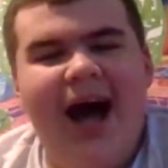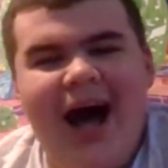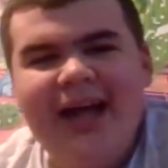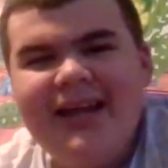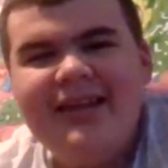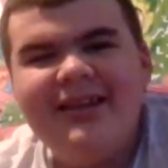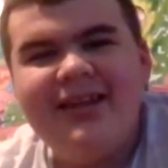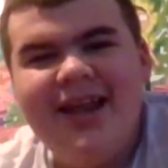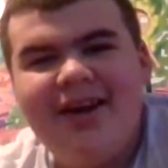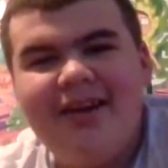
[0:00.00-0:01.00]
I could
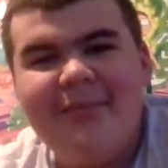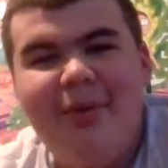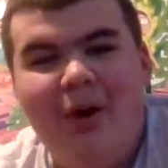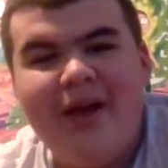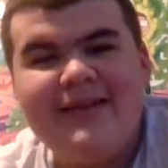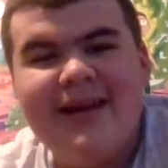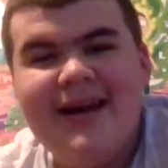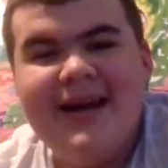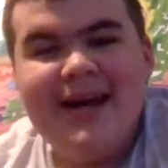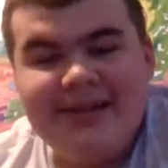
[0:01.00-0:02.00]
literally put
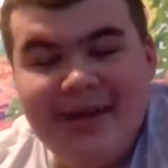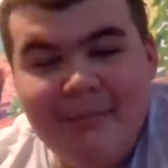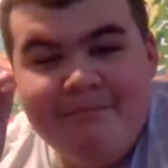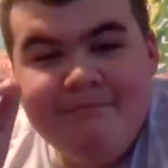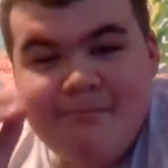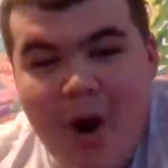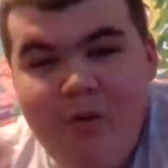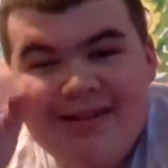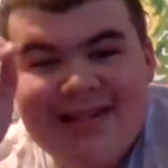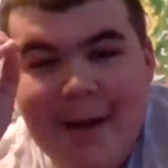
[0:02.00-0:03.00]
the
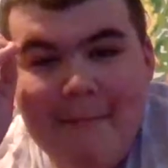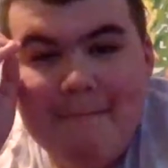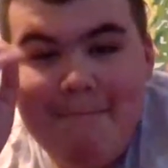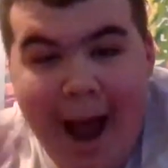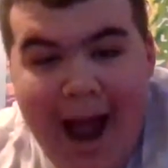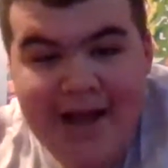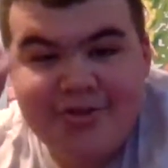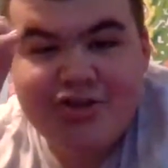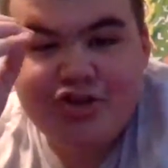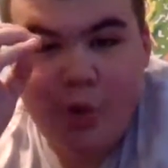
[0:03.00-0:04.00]
most bad
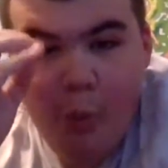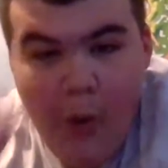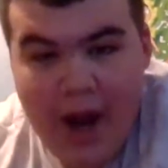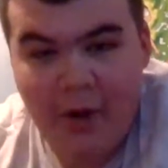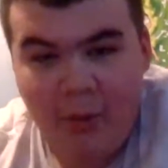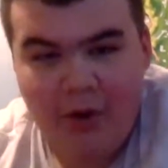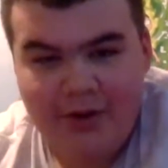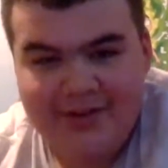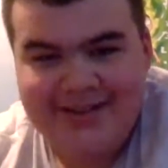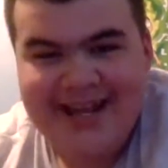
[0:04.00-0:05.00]
swear
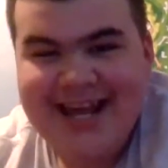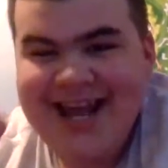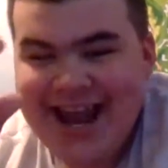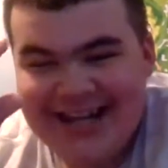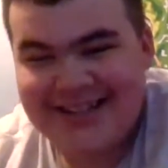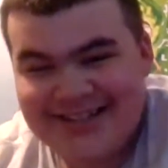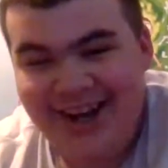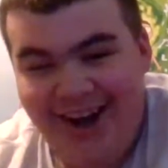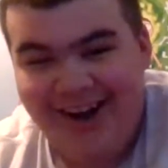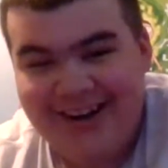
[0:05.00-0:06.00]
words in a
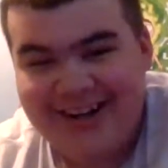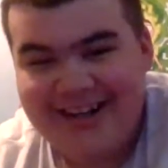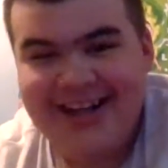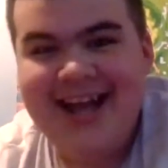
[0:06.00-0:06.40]
song.